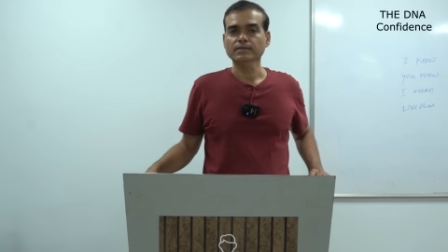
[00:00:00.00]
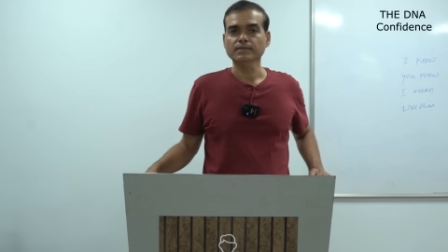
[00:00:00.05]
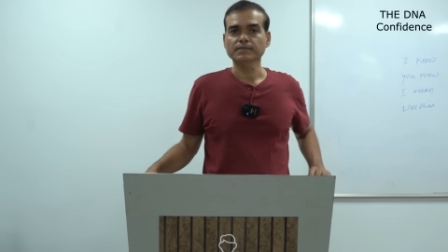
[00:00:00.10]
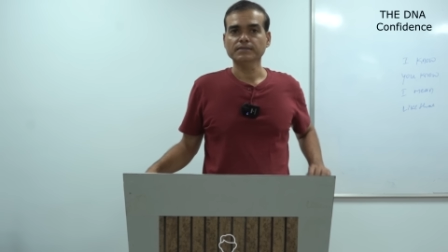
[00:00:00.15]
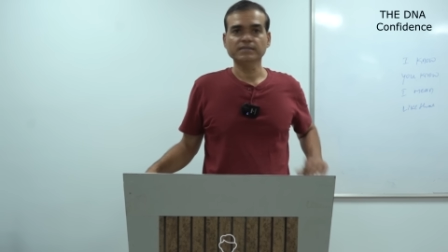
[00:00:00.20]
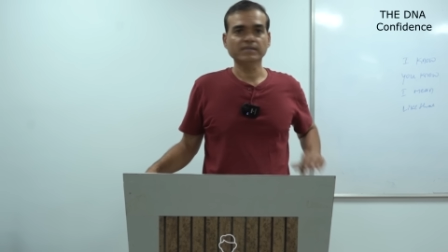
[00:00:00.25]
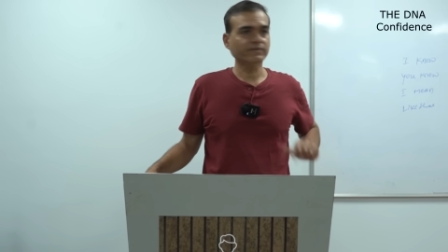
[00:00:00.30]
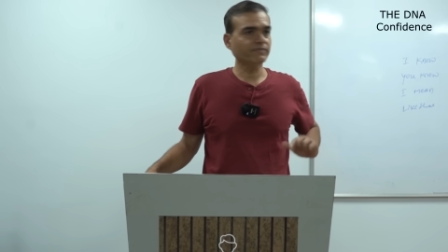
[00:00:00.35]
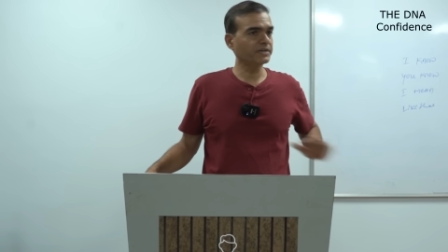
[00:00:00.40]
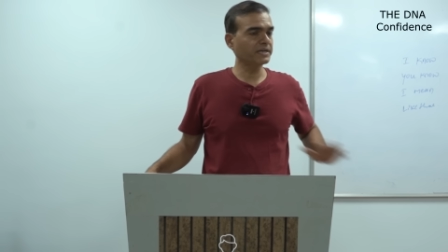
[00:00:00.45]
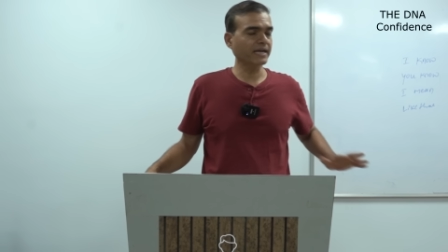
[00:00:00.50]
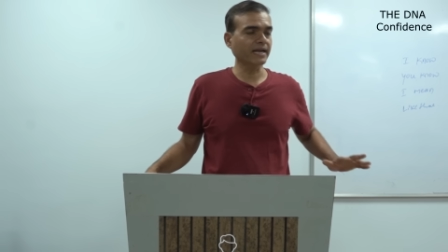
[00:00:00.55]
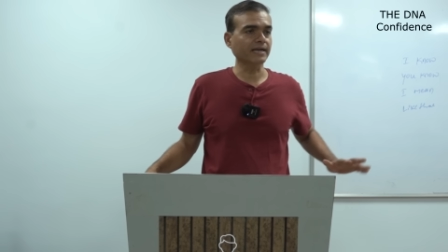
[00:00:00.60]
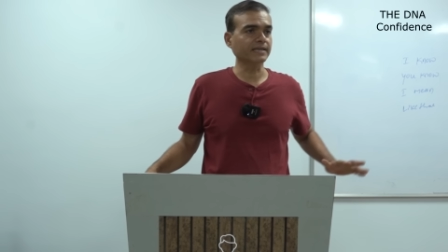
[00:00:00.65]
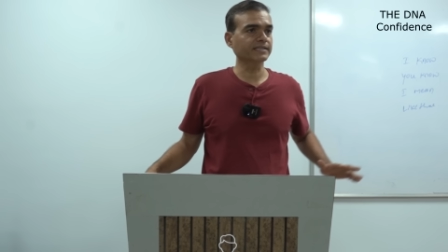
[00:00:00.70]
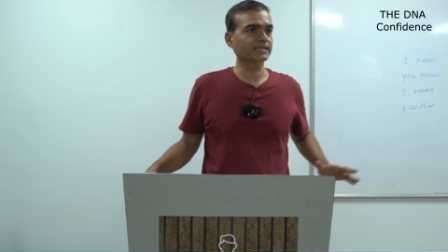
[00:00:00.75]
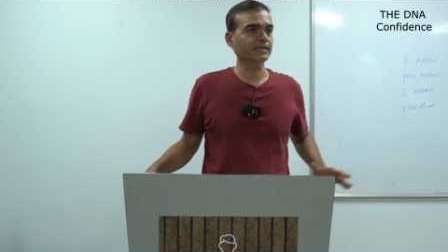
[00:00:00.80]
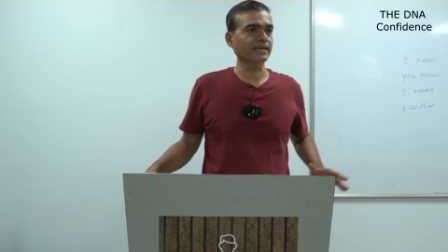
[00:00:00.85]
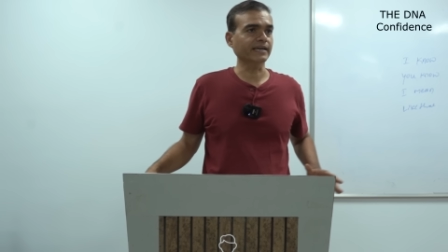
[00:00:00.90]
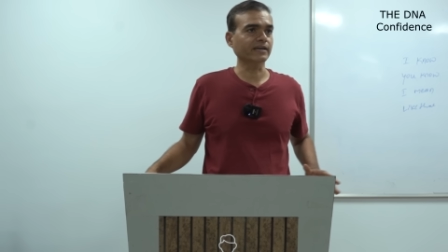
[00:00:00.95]
Never take
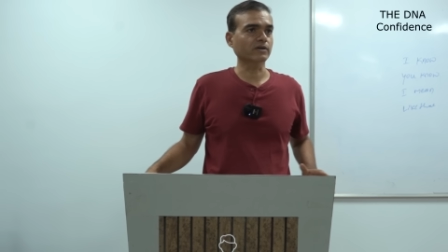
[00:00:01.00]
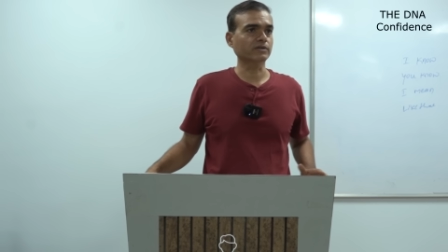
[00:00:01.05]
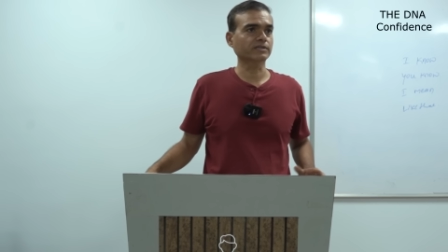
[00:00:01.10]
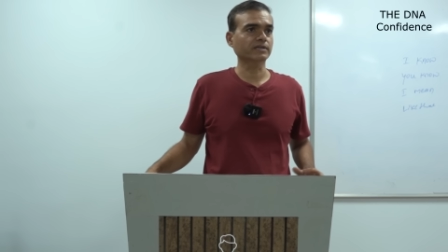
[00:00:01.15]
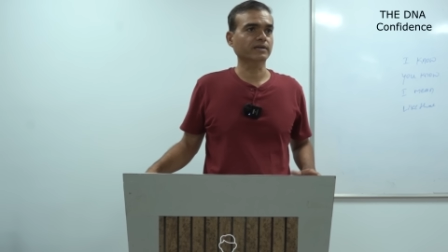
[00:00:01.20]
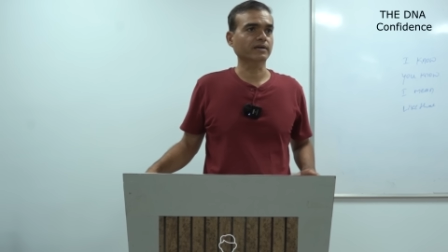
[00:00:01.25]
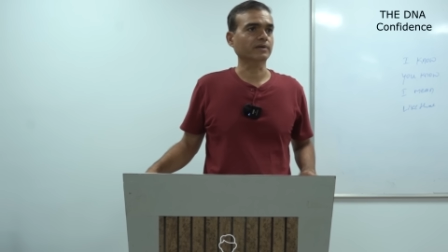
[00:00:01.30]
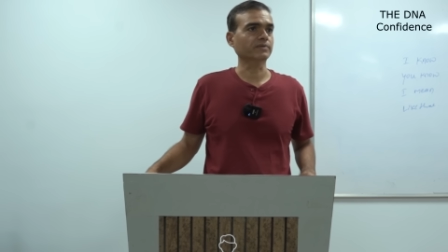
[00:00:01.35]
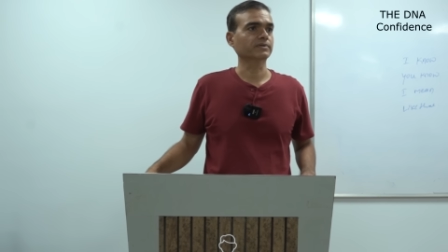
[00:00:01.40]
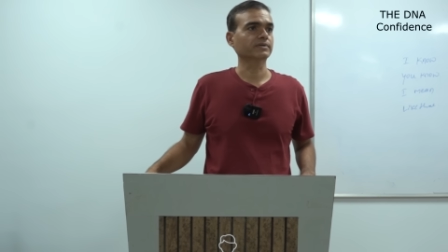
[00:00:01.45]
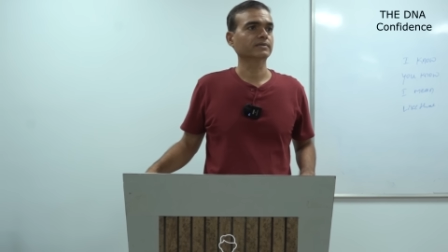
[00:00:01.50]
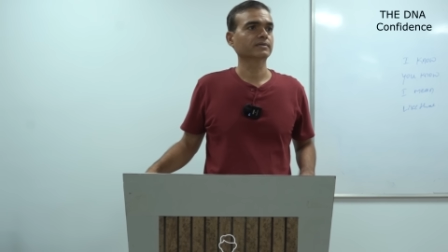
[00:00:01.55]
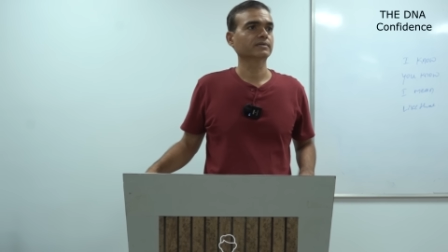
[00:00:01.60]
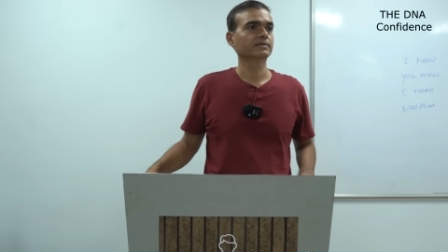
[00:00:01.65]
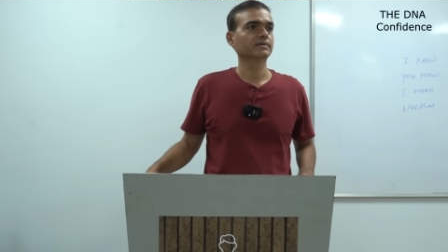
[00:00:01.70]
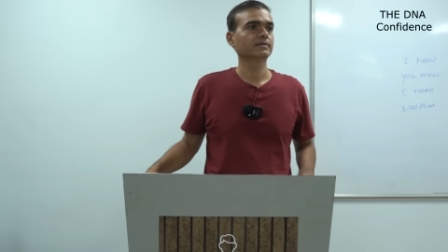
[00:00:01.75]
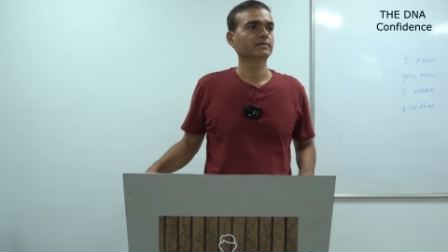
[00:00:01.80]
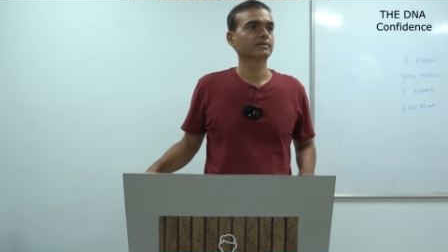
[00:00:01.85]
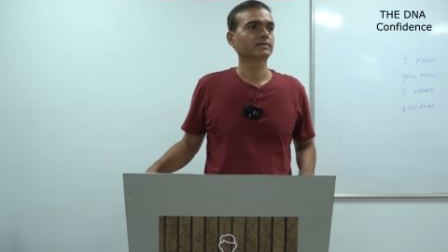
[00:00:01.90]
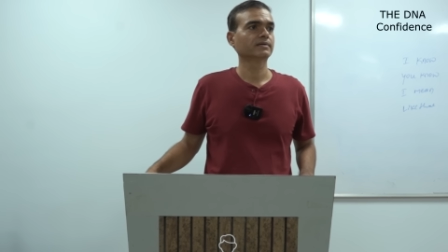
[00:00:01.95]
anything lying on the ground.
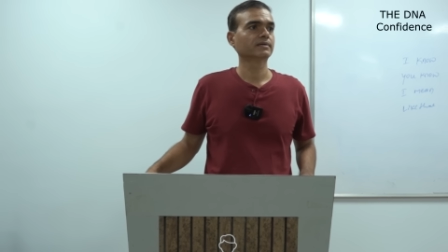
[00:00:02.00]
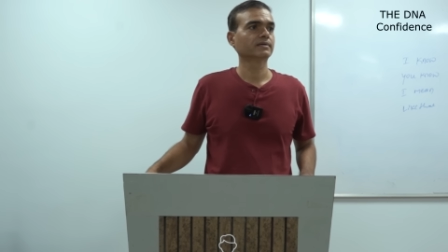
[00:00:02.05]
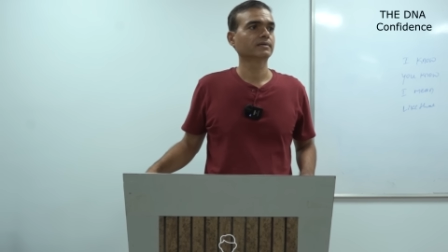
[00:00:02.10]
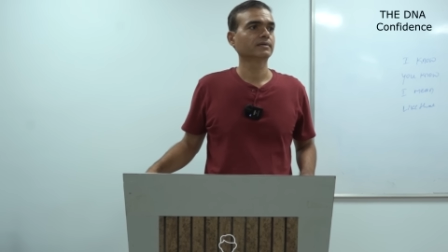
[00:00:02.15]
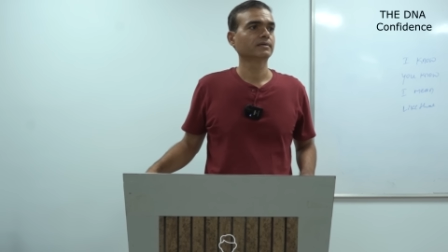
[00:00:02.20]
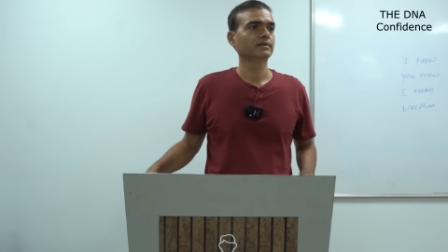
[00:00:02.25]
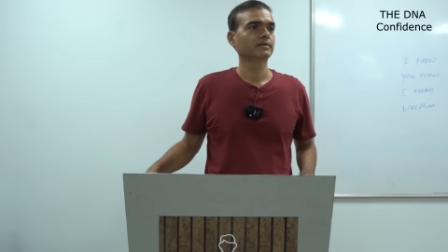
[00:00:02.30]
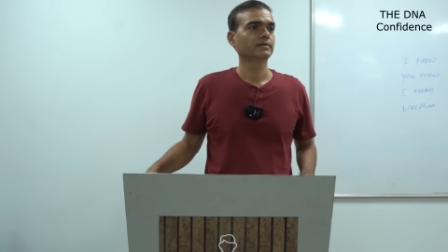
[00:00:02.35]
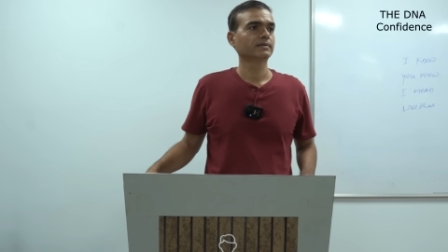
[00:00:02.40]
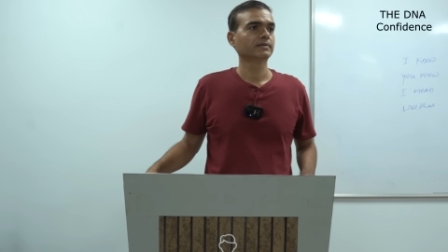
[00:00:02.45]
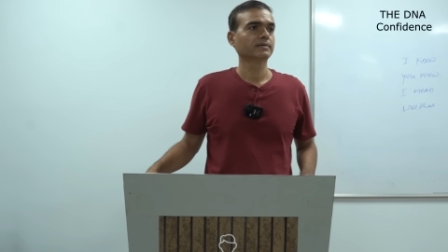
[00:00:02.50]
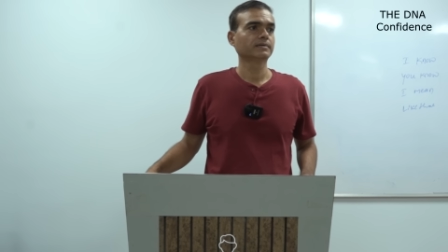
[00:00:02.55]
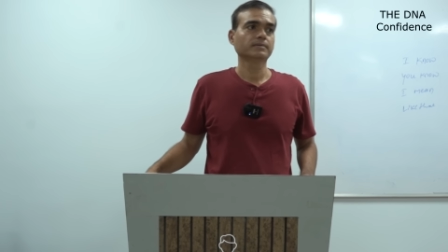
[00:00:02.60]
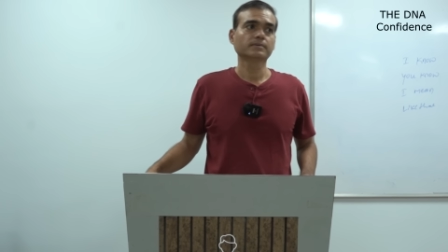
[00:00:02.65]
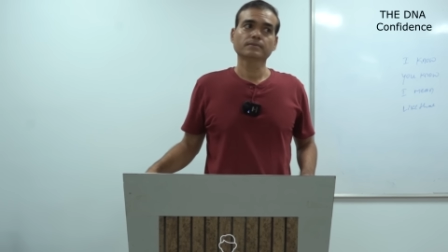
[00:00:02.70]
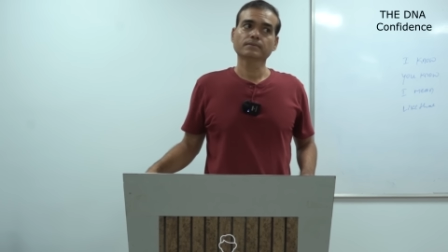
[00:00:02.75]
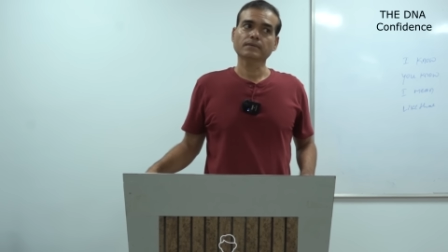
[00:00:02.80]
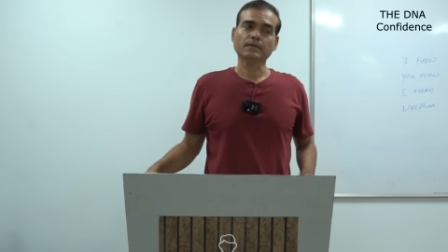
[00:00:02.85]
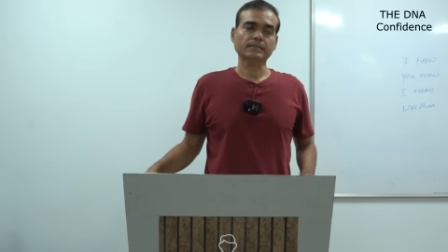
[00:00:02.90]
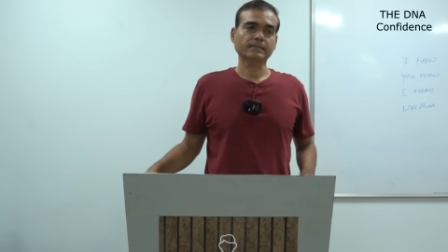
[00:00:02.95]

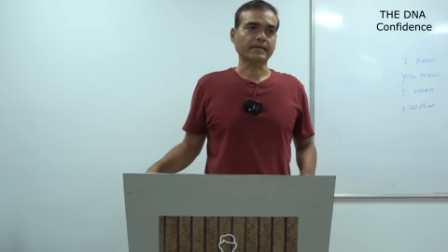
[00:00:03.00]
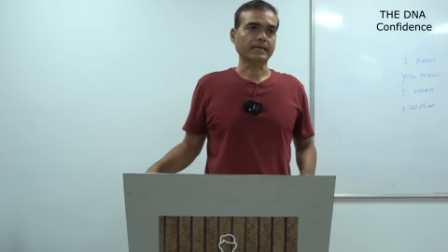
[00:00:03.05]
And